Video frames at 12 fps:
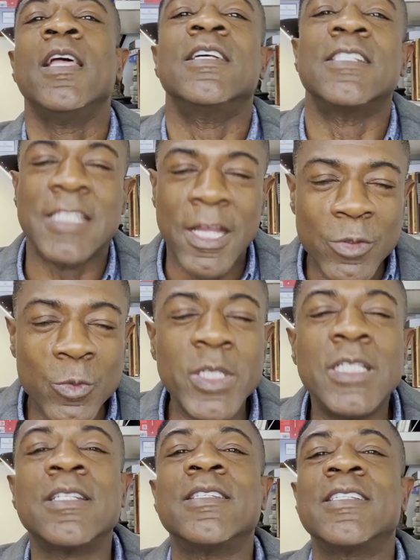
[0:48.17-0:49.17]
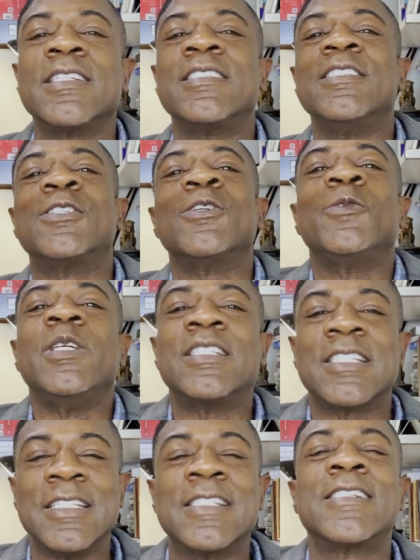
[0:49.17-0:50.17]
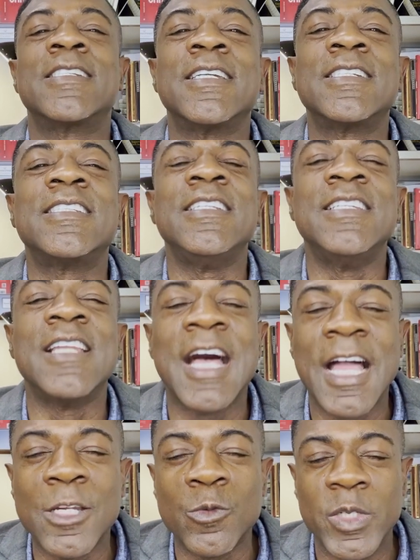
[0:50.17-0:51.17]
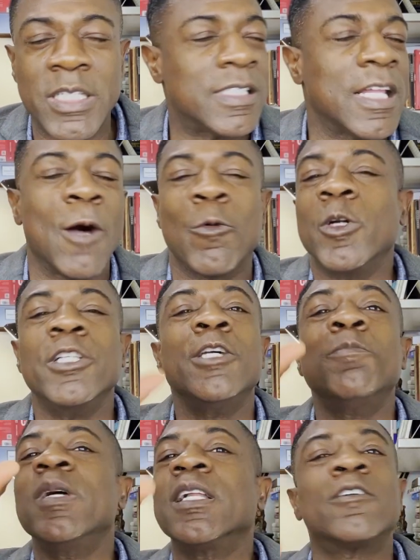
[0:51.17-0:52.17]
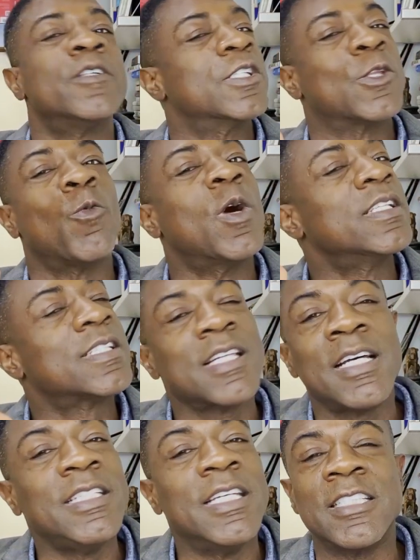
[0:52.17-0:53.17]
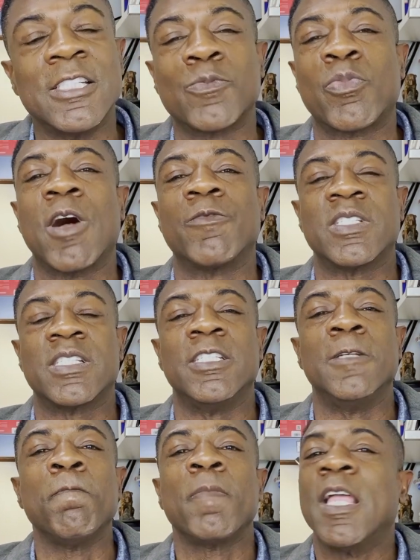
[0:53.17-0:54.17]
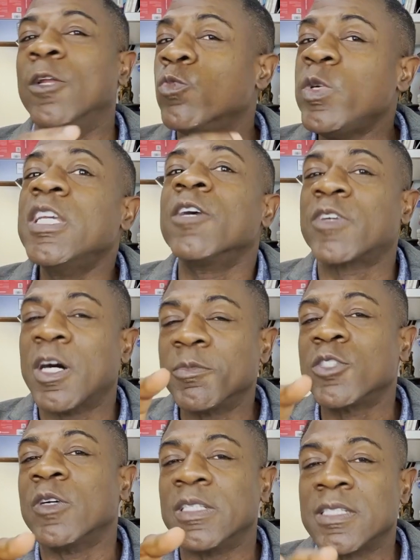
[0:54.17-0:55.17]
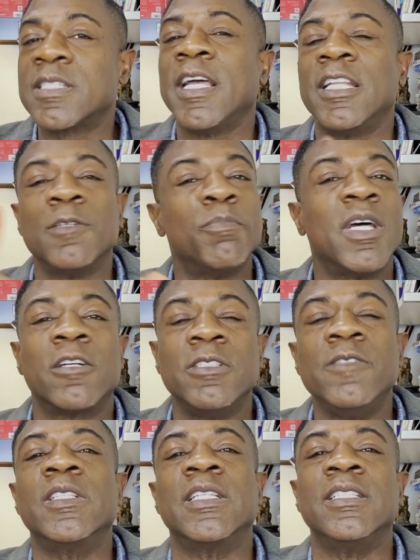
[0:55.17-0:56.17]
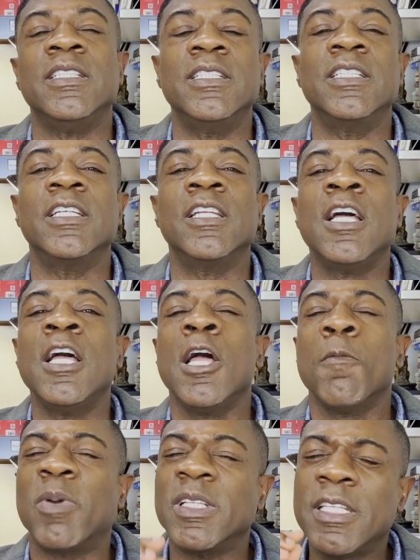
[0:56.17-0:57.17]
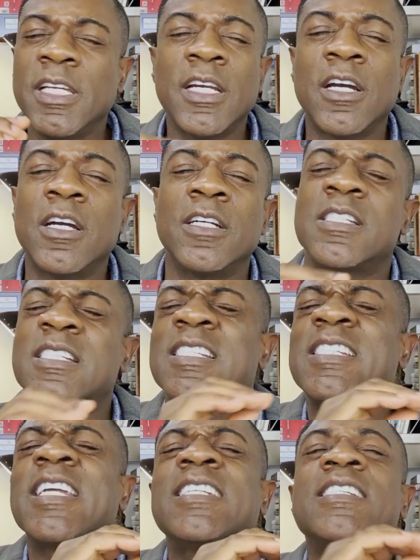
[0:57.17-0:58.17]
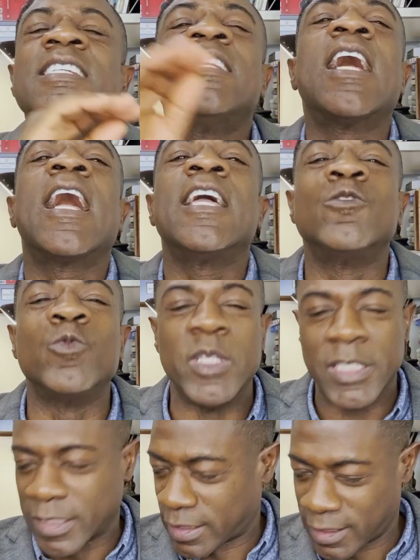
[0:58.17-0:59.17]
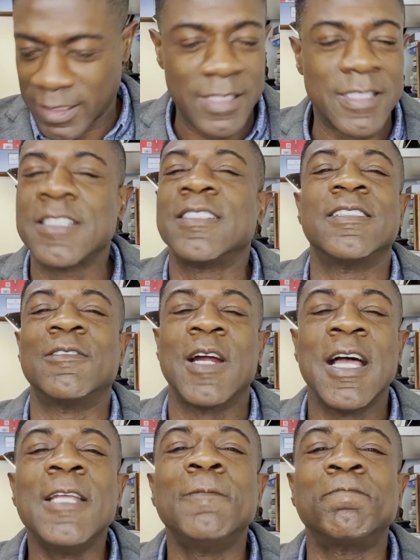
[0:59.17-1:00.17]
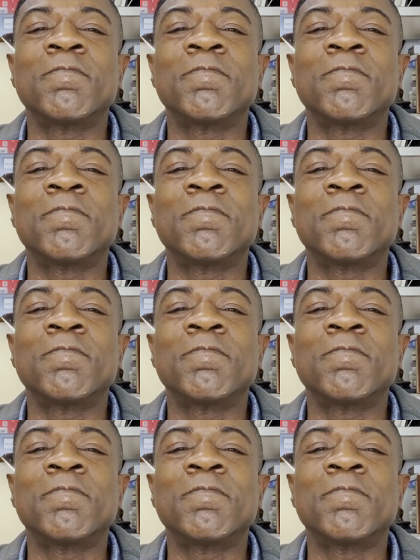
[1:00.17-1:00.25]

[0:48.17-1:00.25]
7 weeks and 62 weeks is 69 weeks. Now, William Miller is the one studying this prophecy, and we have come to understand it better even than he did. But there are 69 weeks, right?